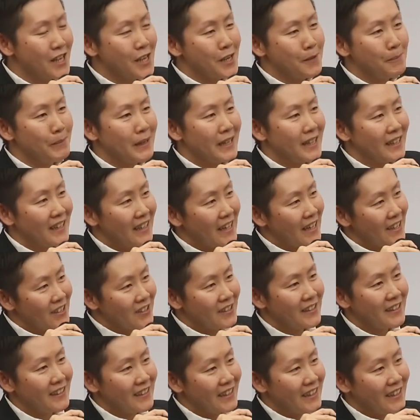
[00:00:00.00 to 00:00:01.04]
But
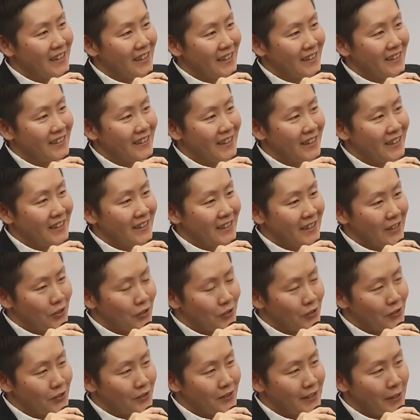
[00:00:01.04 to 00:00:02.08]
actually,
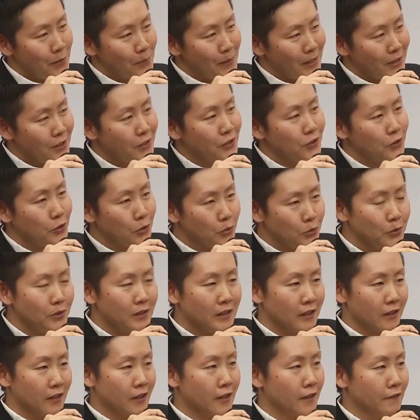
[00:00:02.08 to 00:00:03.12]
they want to do
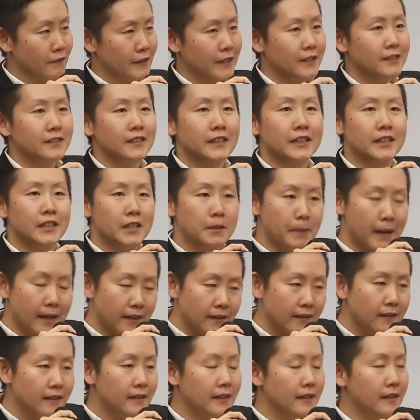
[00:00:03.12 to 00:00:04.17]
a lot of things
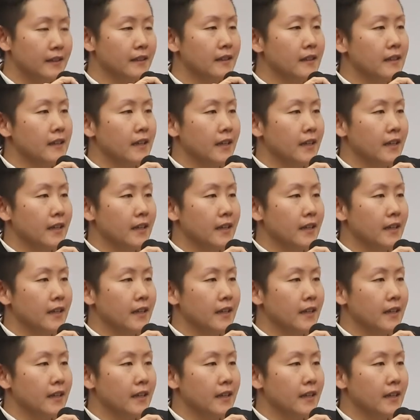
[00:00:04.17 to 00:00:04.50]
independently.